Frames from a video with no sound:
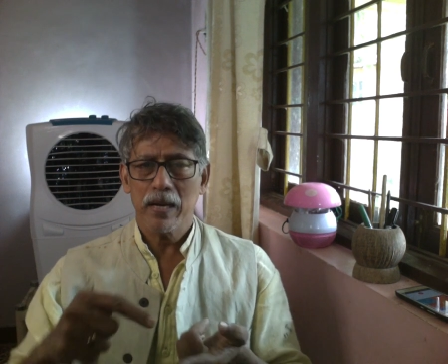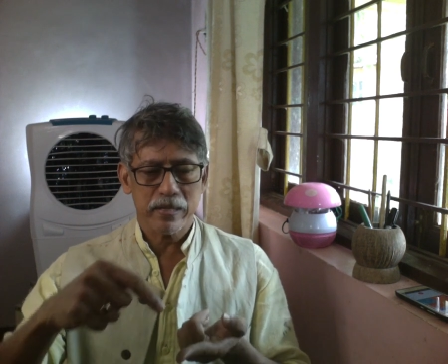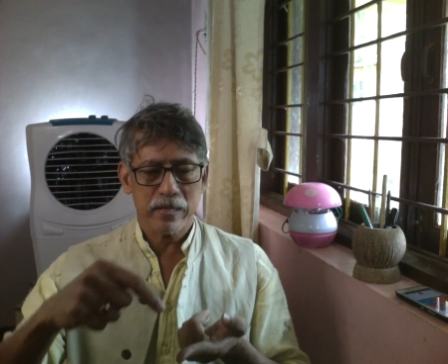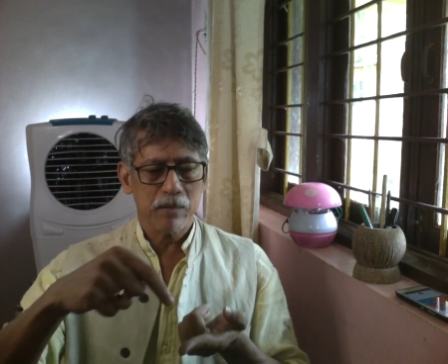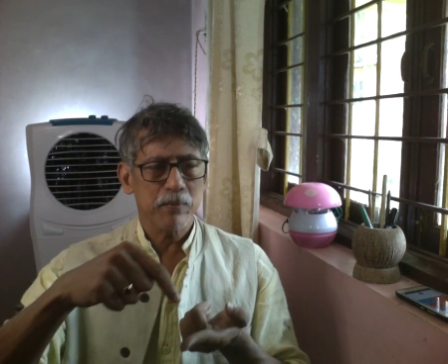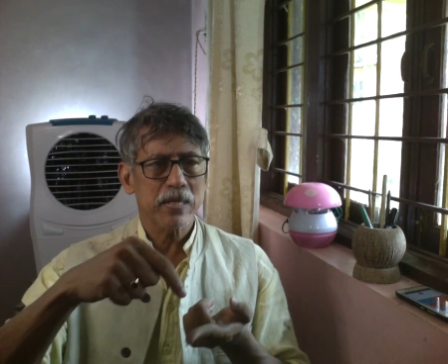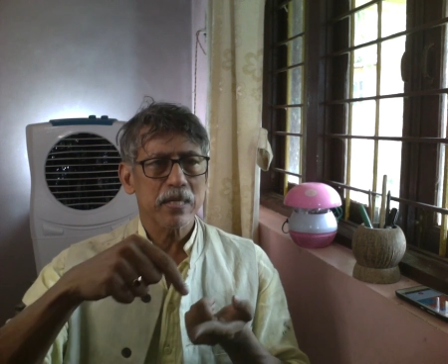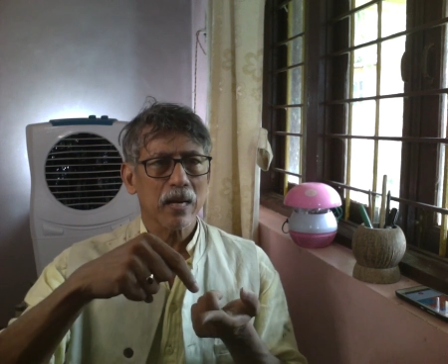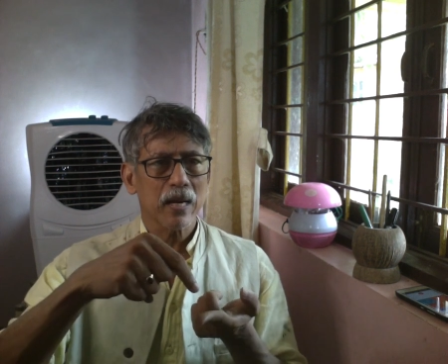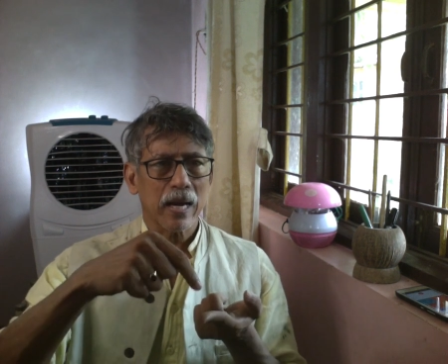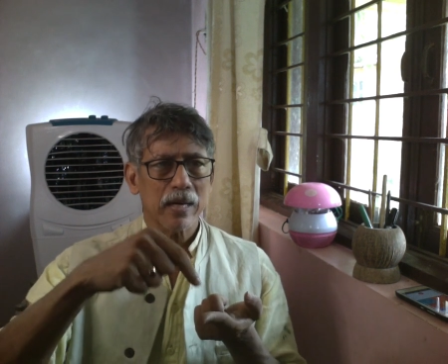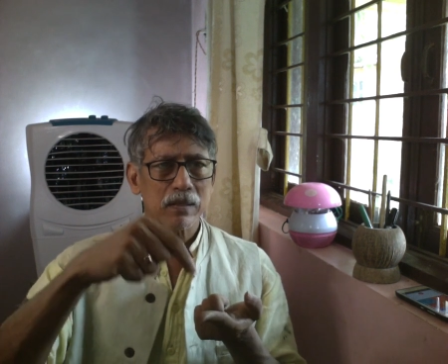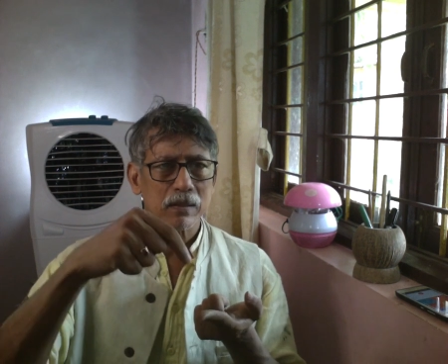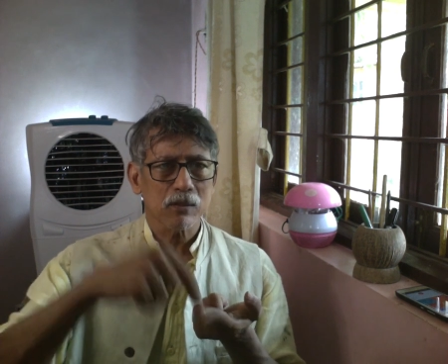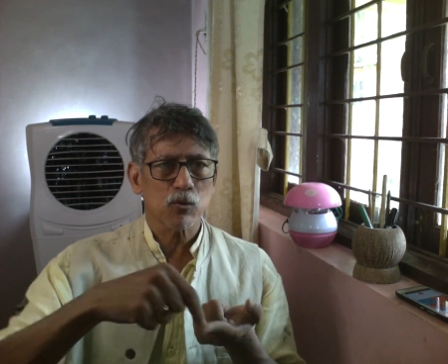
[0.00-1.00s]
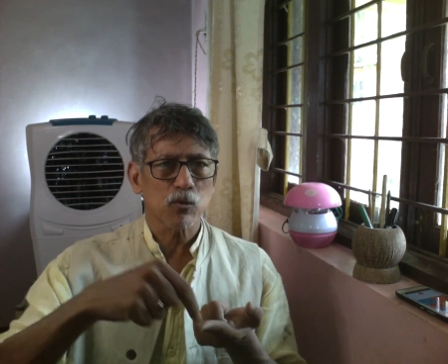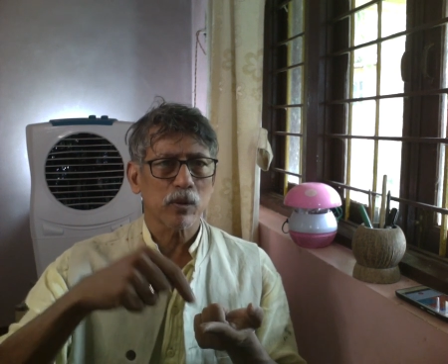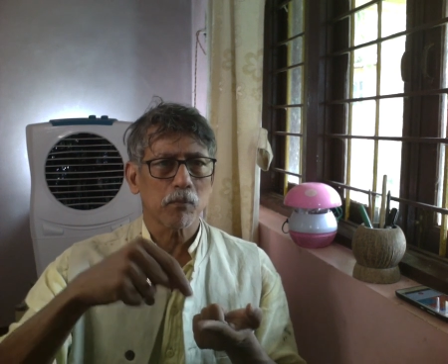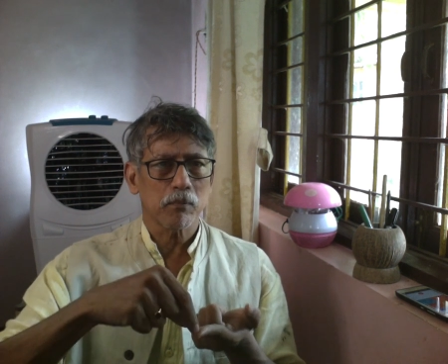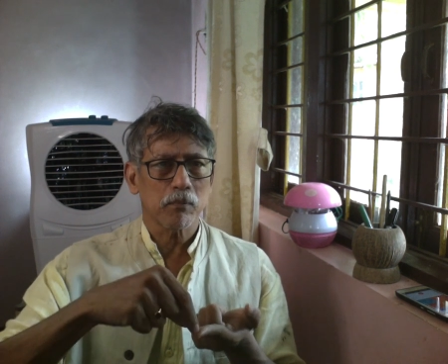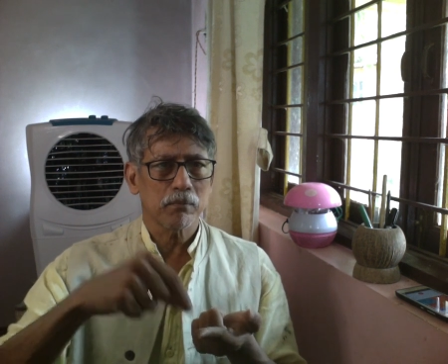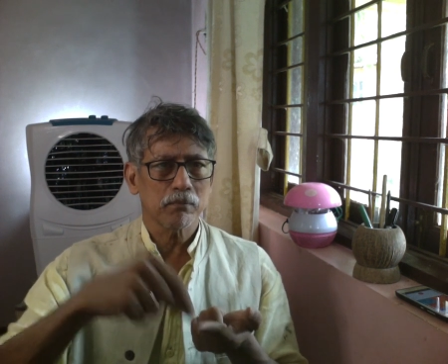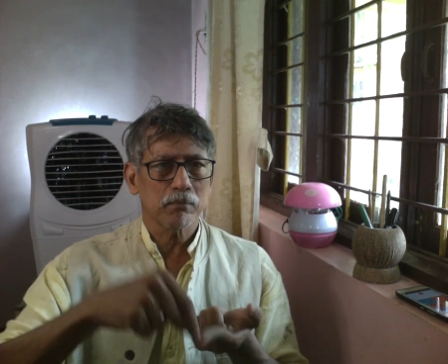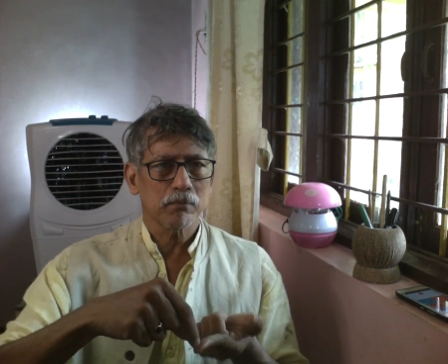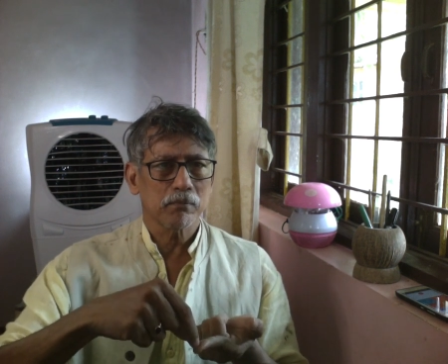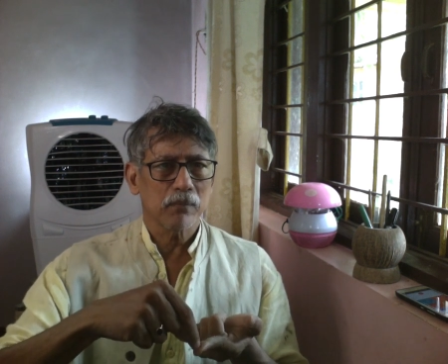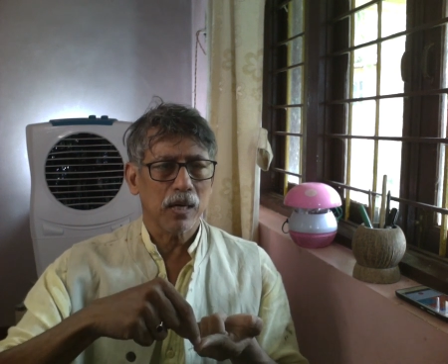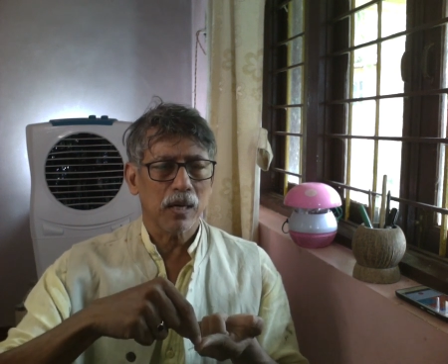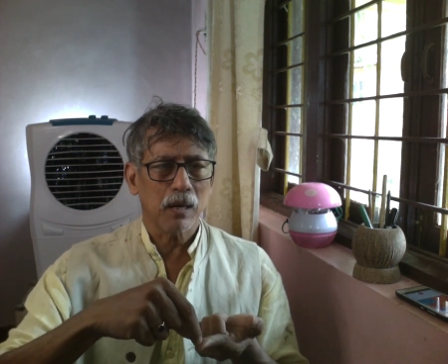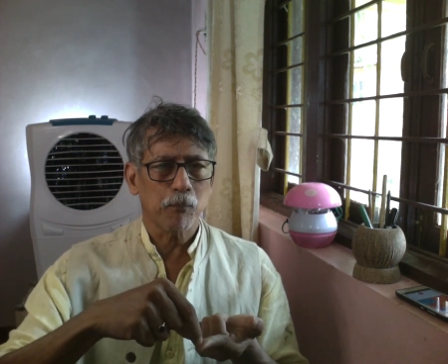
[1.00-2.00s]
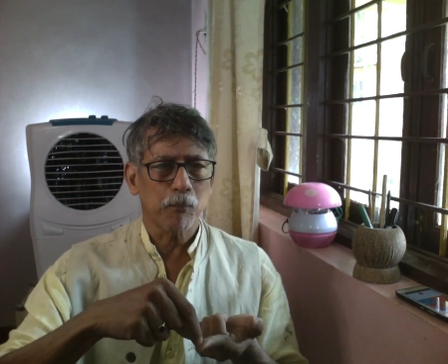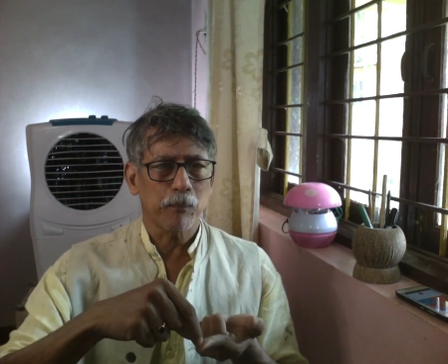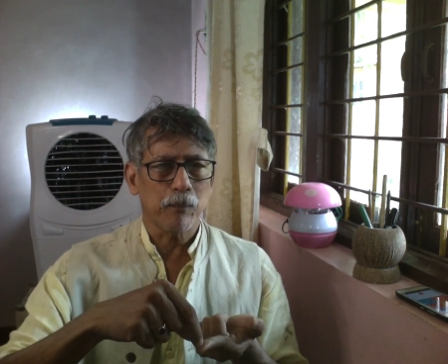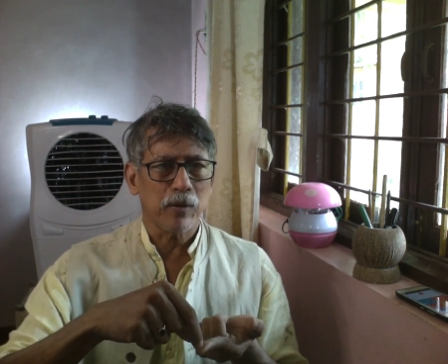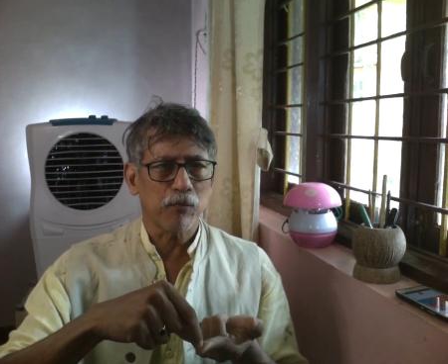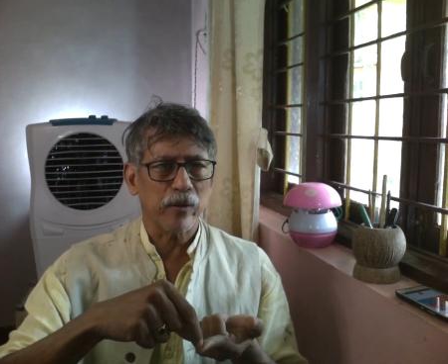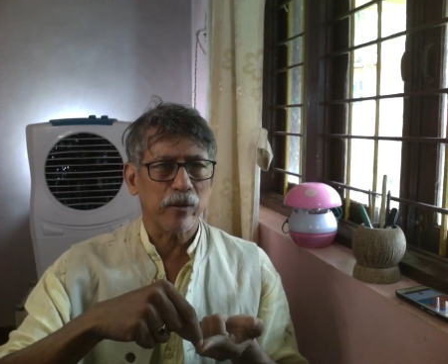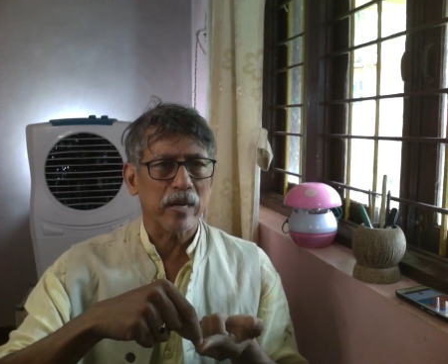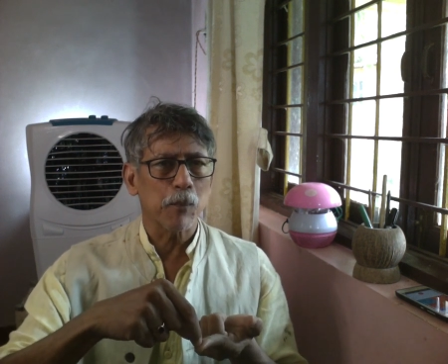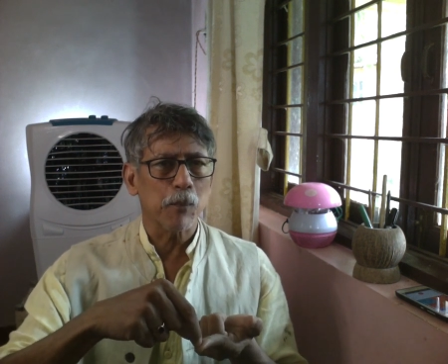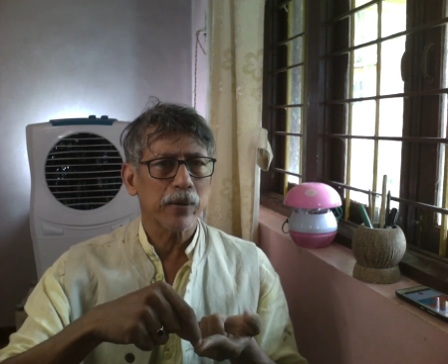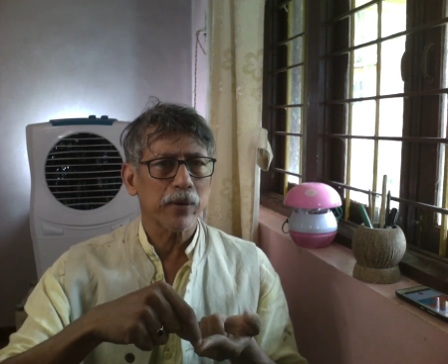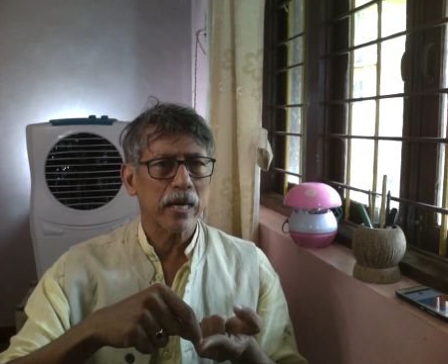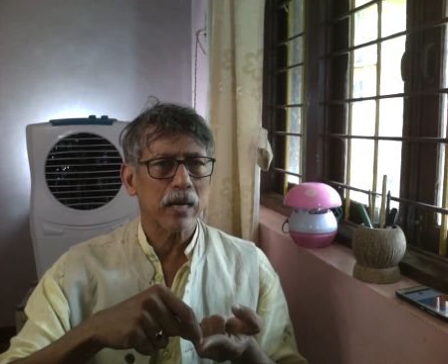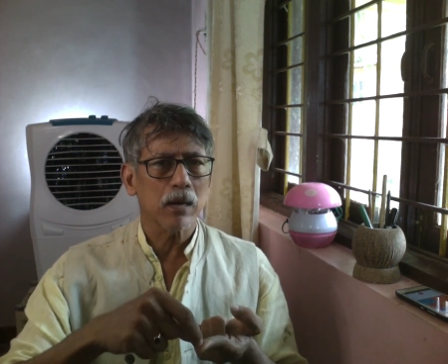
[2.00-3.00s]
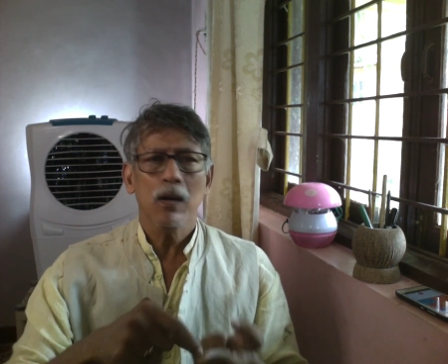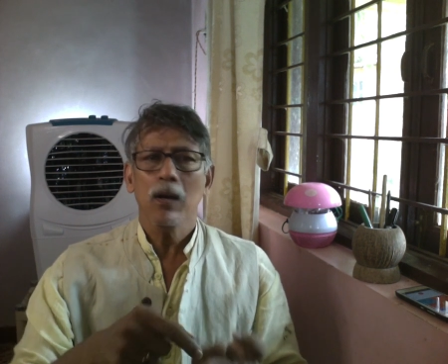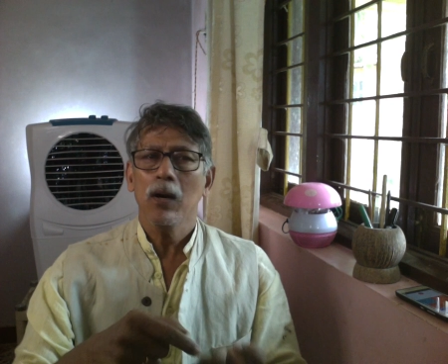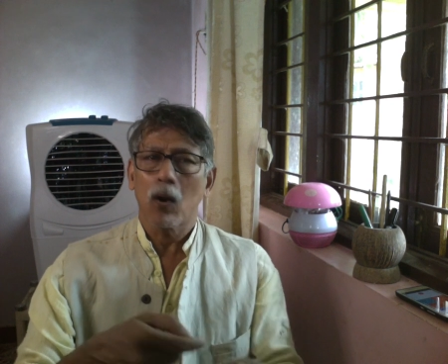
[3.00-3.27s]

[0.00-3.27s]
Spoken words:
It can be done either through a finger prick,